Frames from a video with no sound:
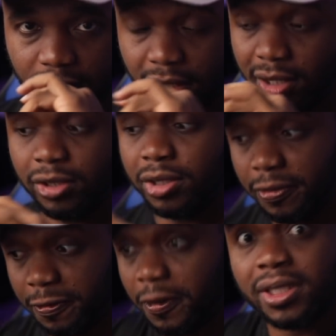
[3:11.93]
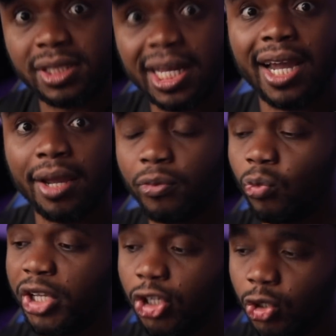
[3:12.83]
The first time
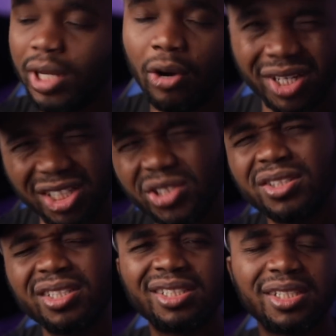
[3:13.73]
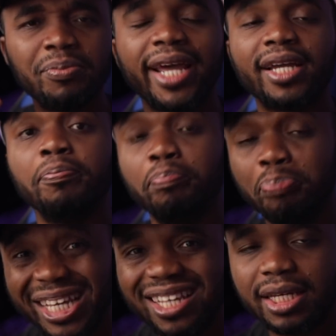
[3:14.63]
we knew that, okay, this seemed like a
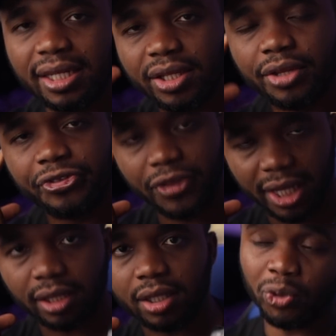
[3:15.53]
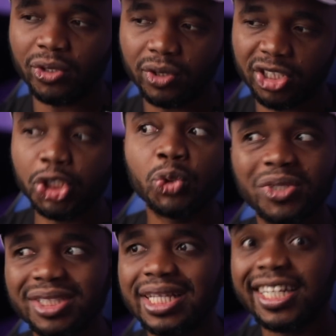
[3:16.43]
big thing, or the issue
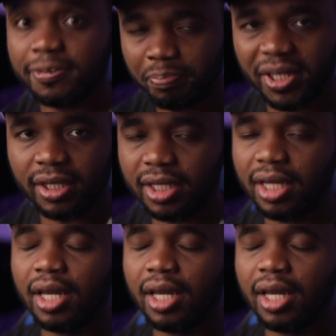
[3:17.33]
was that big